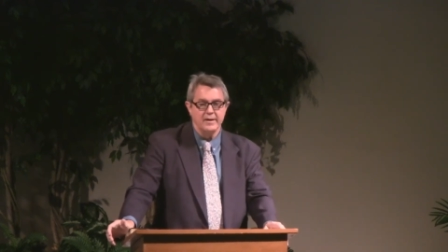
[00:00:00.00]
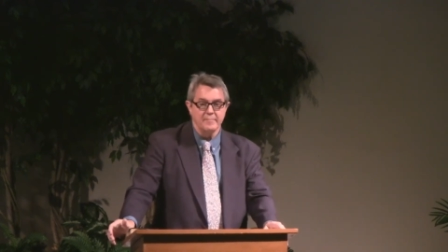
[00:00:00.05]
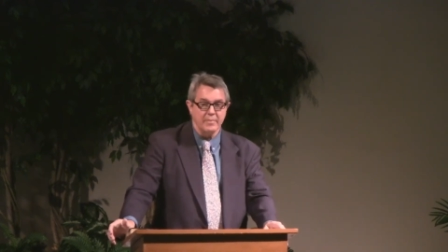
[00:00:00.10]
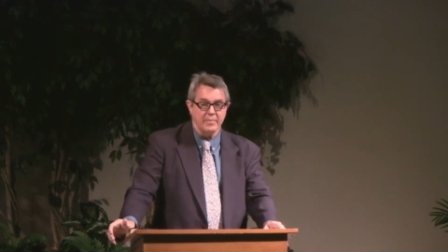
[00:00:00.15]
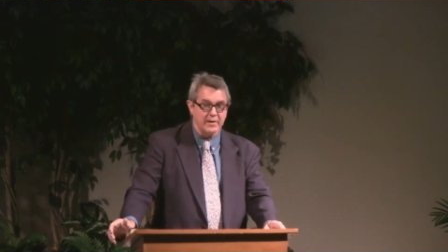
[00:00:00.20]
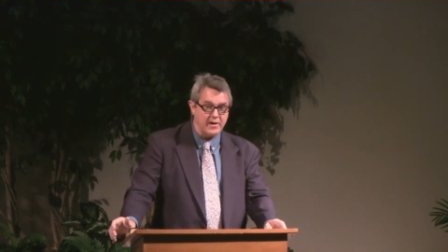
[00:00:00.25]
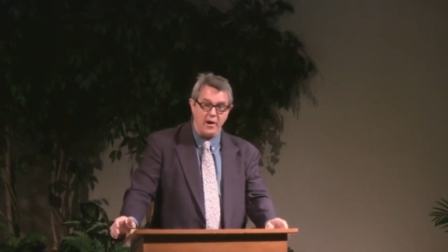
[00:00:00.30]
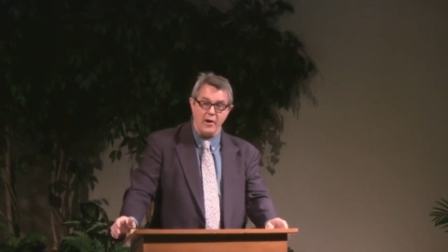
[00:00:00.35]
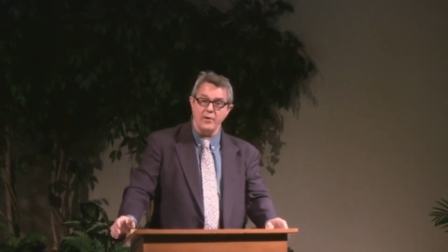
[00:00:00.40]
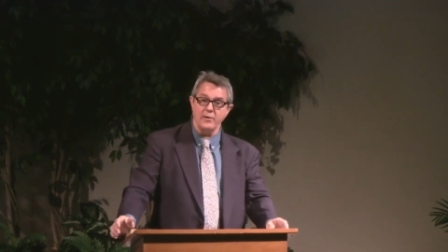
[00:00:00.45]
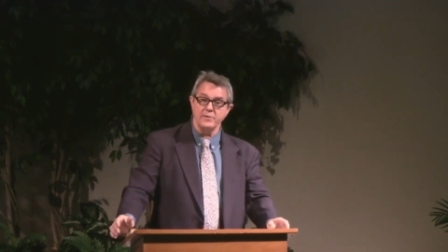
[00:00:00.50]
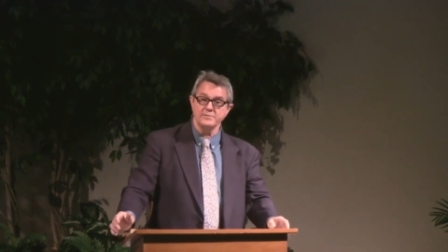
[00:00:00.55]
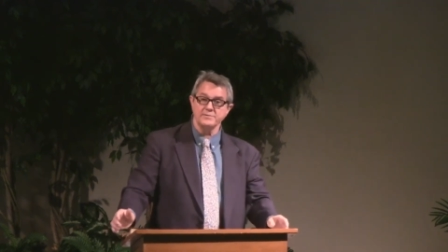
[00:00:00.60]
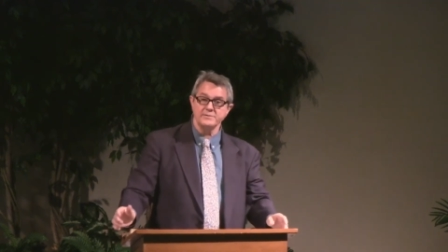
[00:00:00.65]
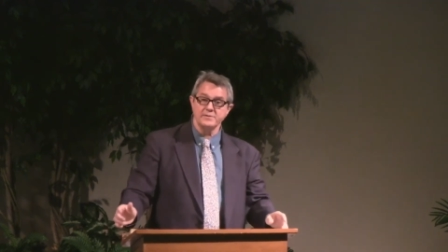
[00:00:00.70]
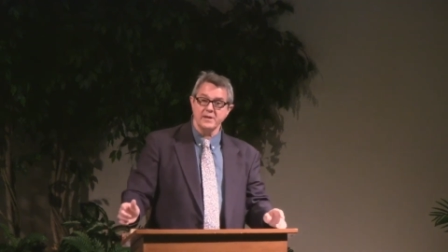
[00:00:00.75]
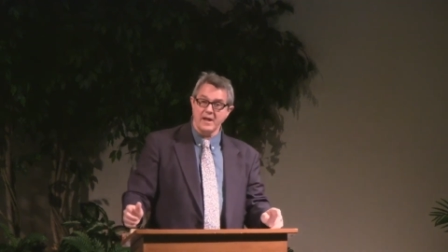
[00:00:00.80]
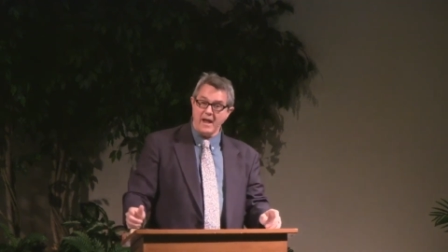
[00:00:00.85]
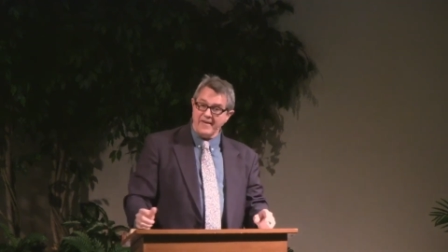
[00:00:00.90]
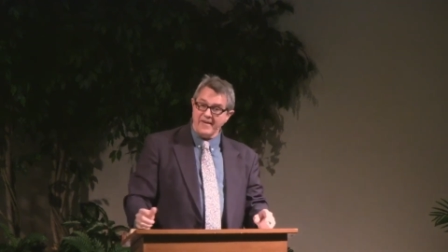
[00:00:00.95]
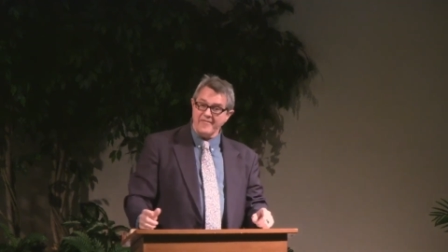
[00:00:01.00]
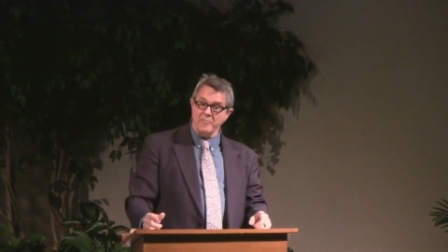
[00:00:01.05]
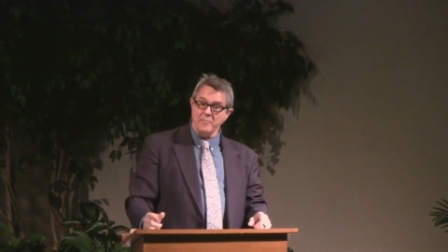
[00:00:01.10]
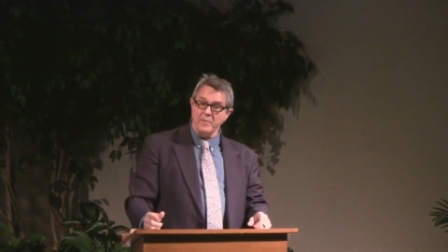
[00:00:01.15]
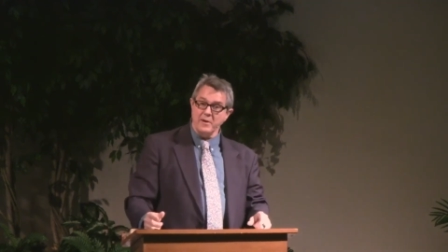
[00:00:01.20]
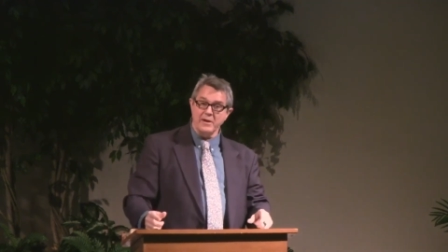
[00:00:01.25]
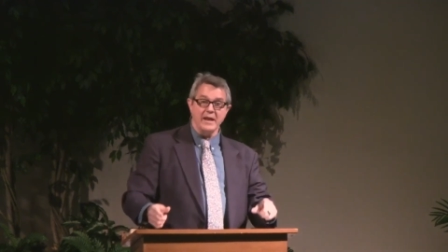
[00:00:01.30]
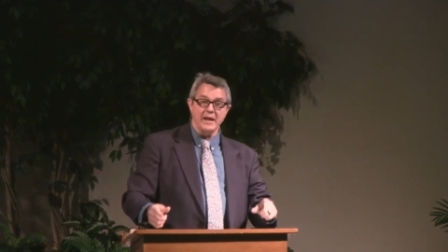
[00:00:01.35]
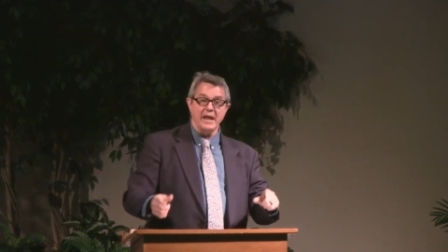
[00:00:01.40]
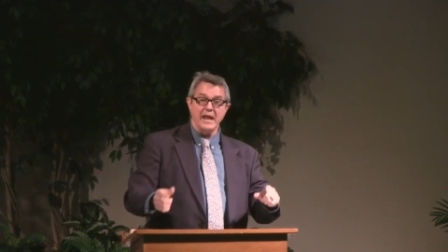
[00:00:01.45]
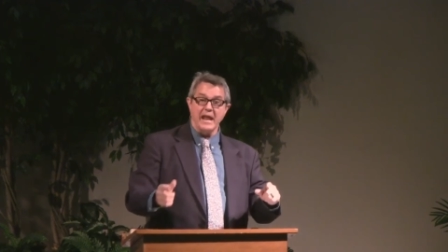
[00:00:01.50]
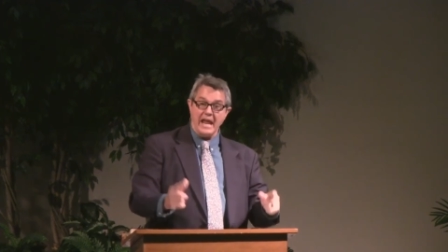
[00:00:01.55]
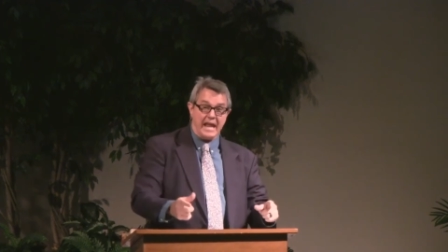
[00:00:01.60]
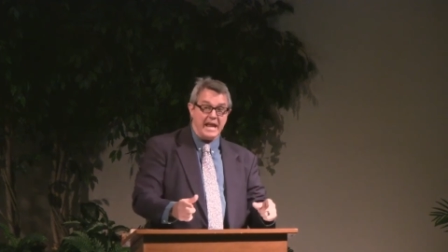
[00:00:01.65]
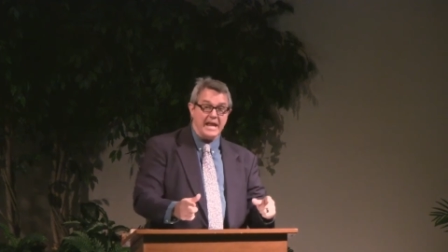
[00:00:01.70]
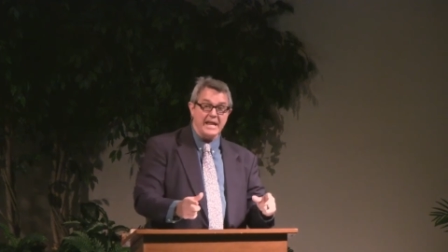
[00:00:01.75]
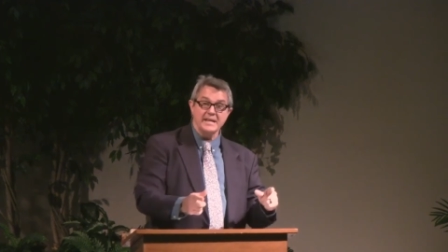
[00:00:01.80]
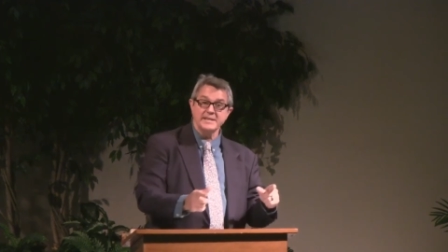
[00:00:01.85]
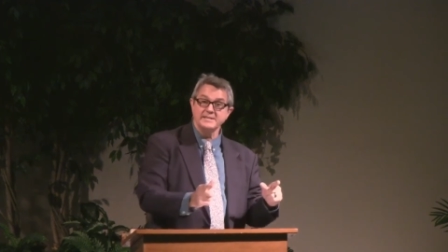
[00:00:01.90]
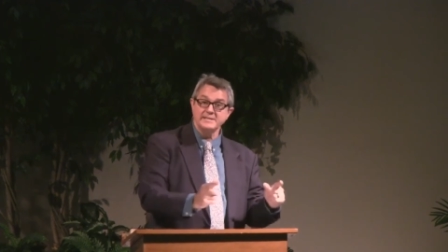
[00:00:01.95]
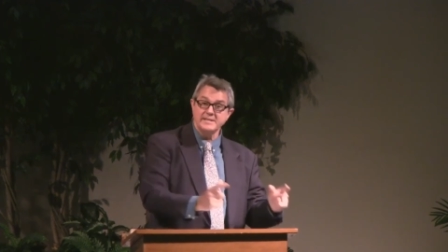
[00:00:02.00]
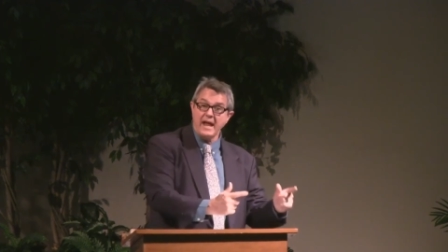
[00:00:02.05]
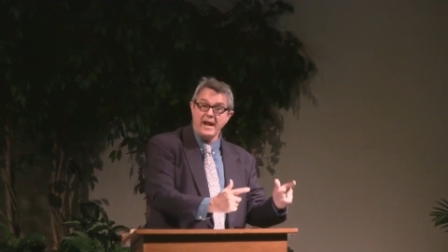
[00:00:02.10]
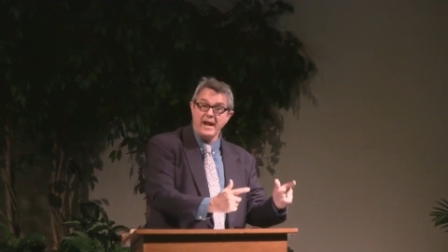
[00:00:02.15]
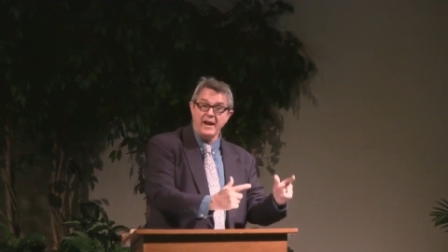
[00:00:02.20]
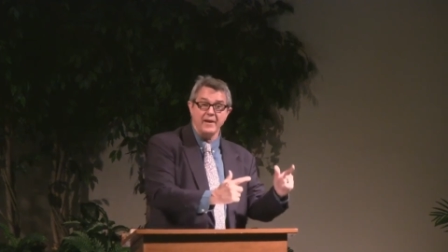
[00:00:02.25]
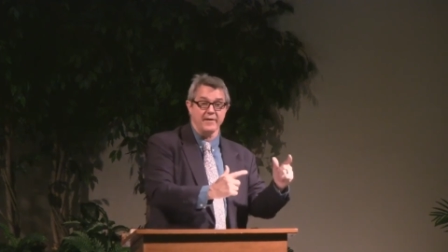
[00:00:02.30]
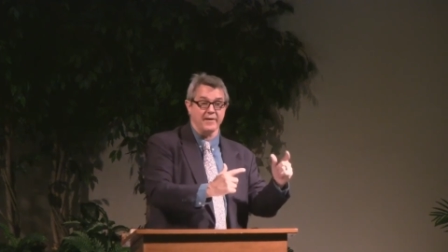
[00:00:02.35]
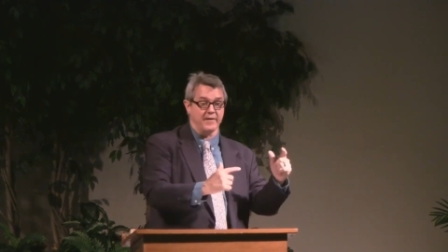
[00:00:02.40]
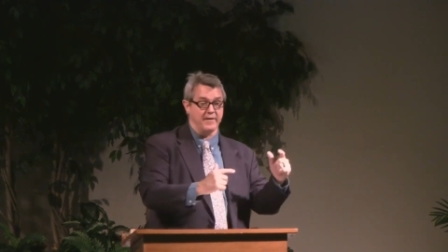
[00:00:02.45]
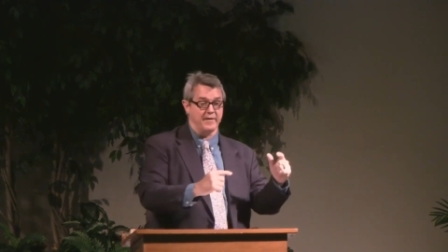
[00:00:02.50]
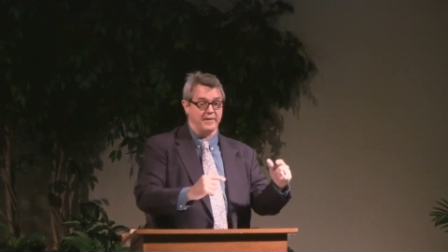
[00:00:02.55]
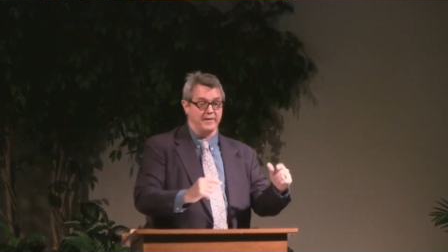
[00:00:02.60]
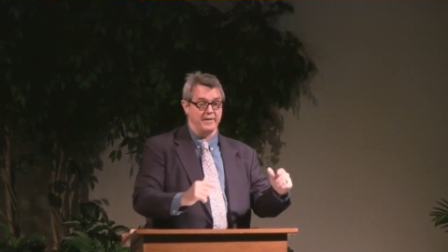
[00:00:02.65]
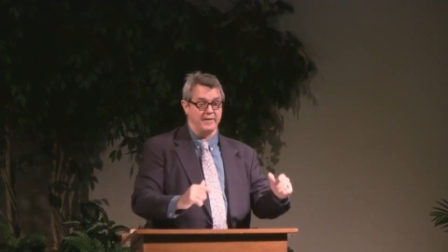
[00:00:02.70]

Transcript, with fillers: because the government is there.